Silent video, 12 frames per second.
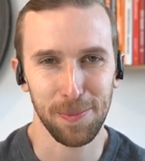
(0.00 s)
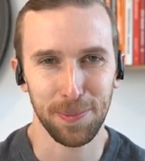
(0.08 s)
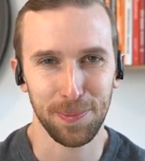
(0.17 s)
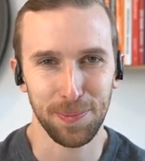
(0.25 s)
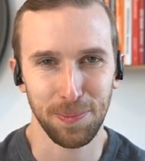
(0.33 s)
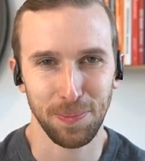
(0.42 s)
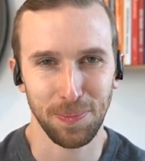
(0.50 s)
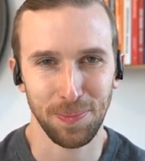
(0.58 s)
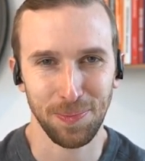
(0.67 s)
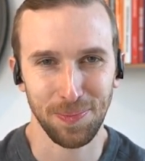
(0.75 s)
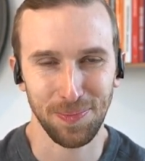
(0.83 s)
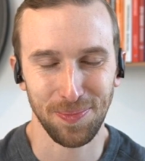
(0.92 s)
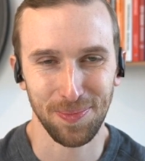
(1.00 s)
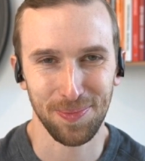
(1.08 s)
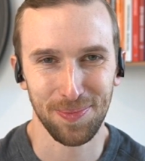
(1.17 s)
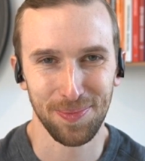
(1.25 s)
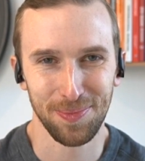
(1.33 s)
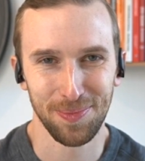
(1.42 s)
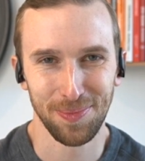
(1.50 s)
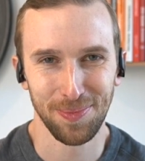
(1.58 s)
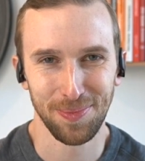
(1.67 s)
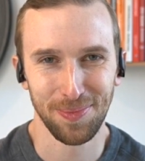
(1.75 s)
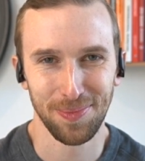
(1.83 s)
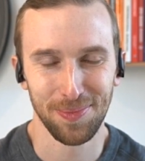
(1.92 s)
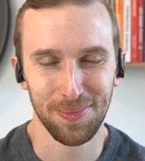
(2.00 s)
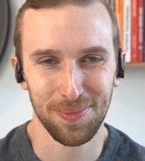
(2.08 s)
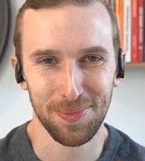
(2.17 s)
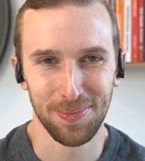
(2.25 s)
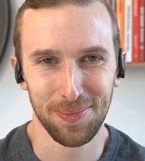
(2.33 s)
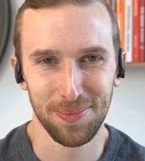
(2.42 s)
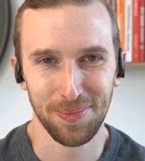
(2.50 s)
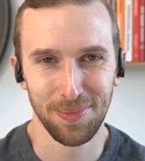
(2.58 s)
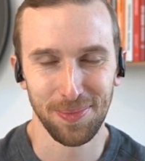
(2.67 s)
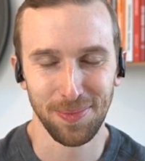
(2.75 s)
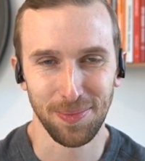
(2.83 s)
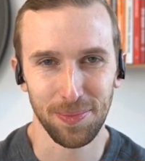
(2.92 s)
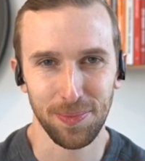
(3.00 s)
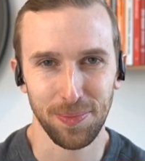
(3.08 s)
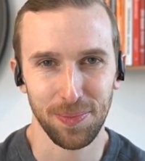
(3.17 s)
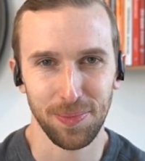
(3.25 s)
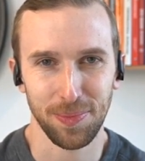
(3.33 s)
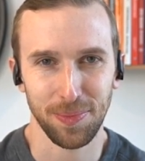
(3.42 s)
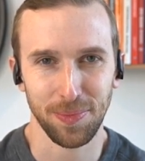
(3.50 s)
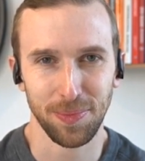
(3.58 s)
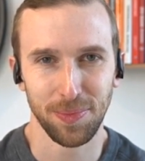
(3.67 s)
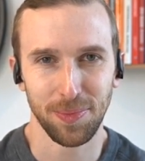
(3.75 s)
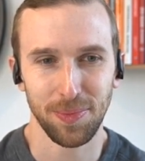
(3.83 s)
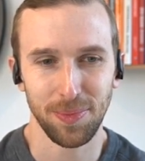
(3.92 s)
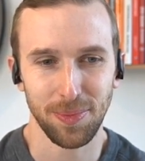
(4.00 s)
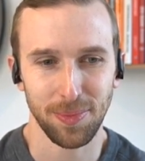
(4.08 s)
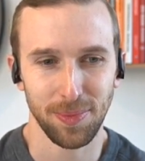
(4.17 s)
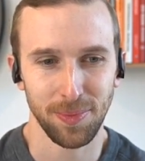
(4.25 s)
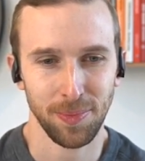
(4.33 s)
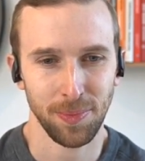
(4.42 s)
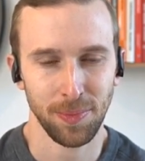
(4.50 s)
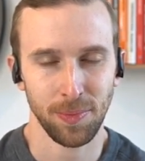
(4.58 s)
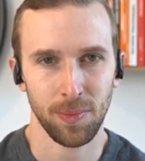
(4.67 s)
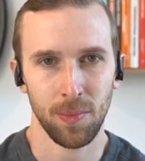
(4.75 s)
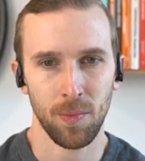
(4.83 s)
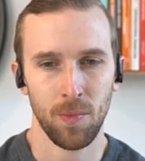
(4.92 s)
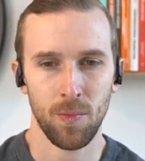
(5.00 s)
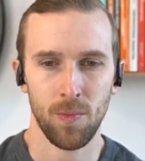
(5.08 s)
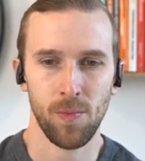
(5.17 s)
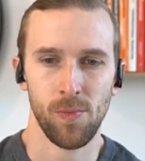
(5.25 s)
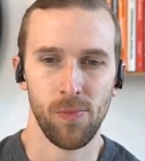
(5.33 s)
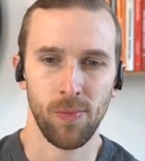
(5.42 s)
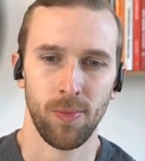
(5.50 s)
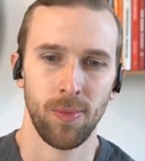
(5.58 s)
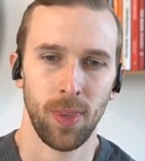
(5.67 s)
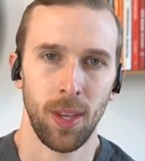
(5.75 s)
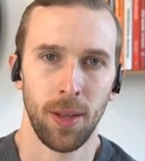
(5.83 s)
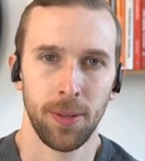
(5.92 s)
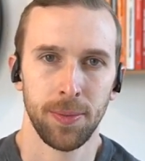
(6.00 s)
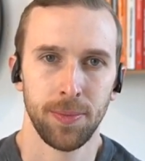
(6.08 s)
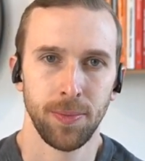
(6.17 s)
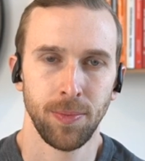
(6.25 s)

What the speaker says: [no speech]